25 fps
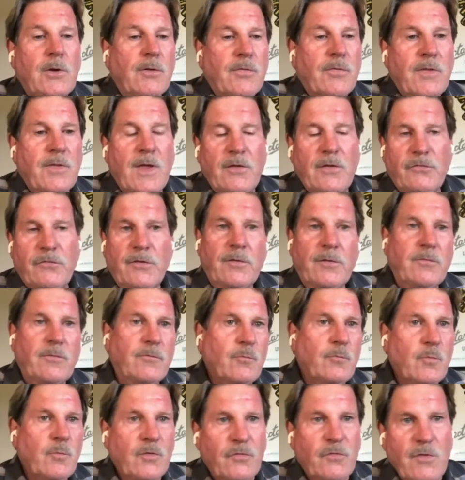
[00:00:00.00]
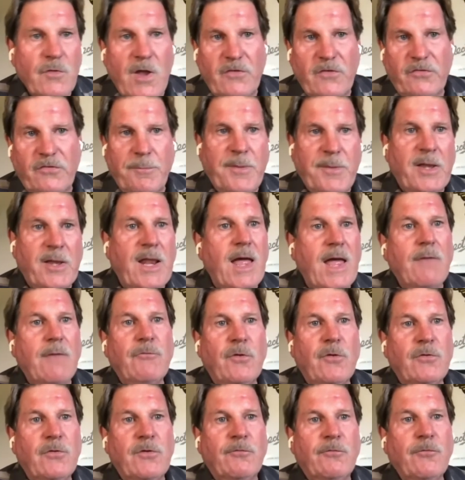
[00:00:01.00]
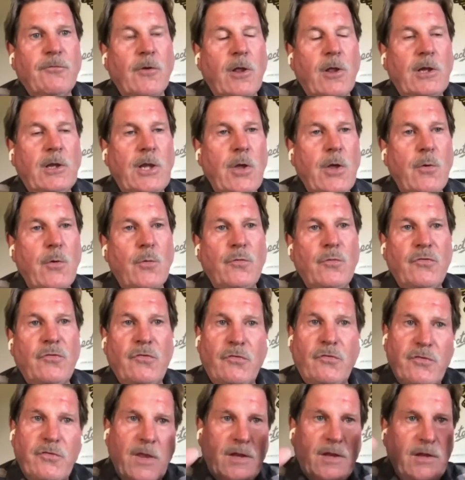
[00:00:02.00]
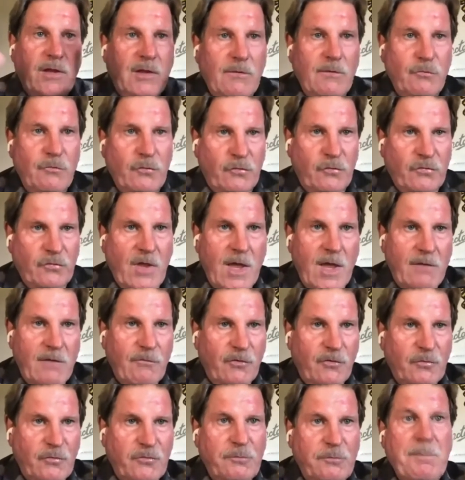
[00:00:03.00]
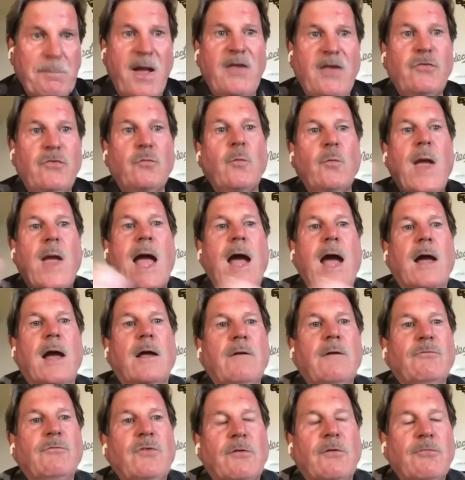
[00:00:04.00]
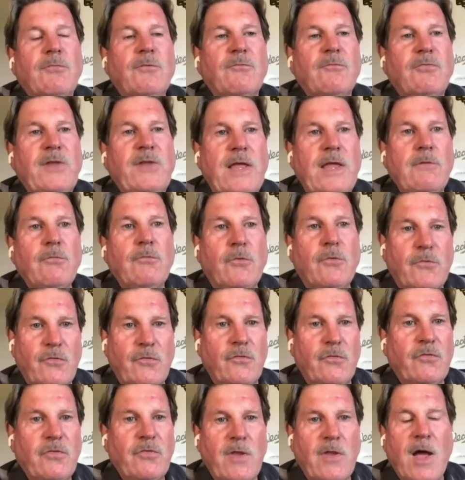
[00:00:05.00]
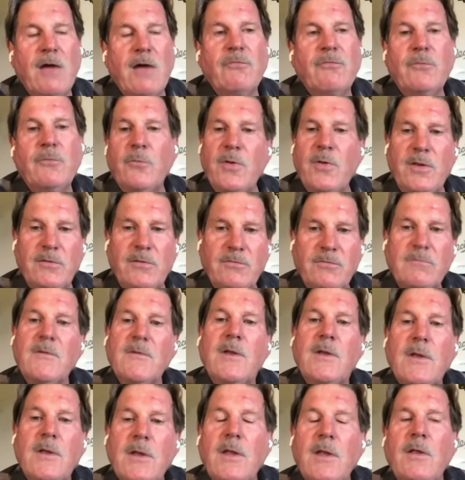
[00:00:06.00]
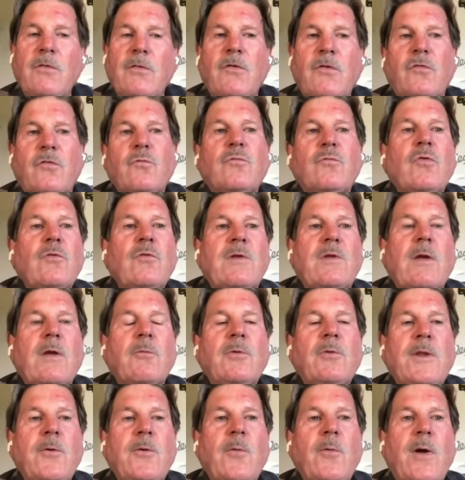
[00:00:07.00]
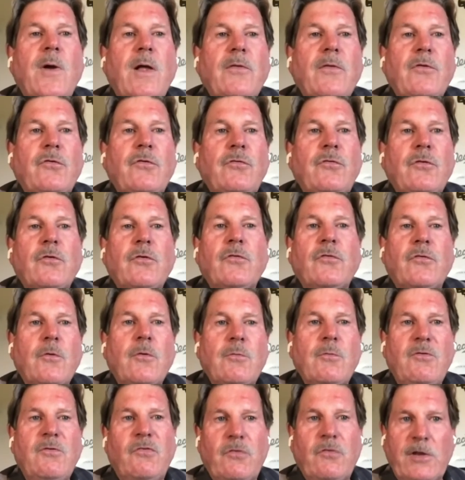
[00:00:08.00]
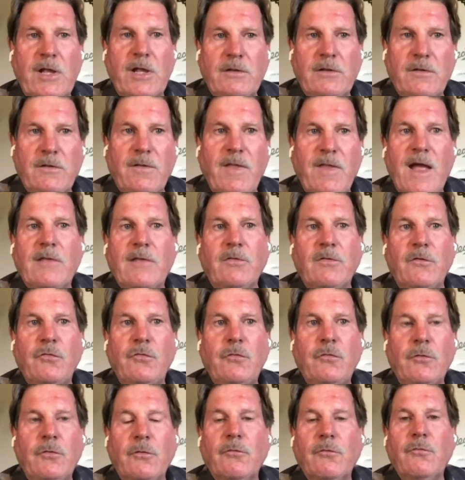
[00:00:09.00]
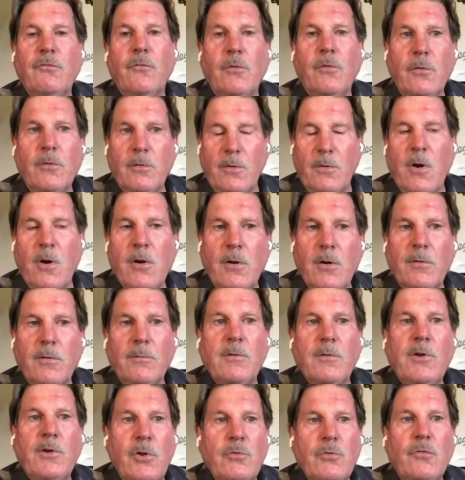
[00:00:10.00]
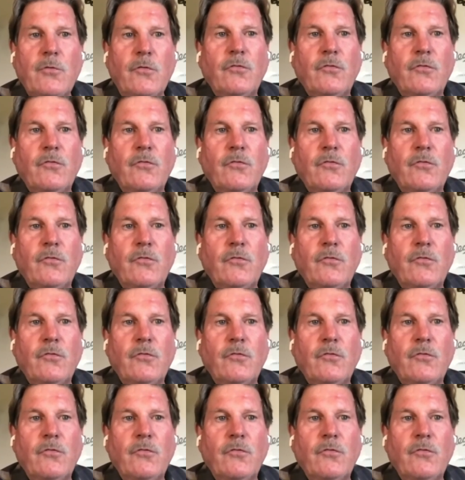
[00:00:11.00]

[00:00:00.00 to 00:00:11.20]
things. And what's nice about having the different clones is that it gives us kind of a spice rack of different flavors and stuff. And this turned out really well this year, so we selected that this year for our clonal